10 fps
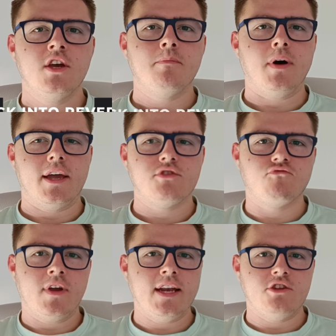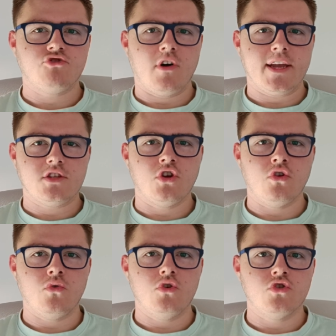But he's really trying
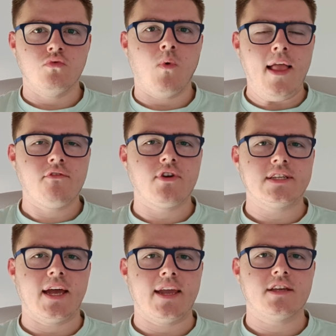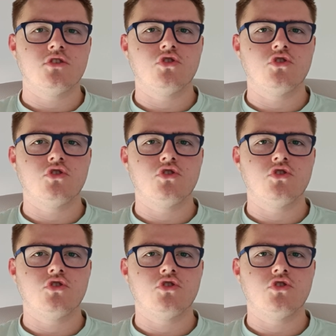to do whatever it takes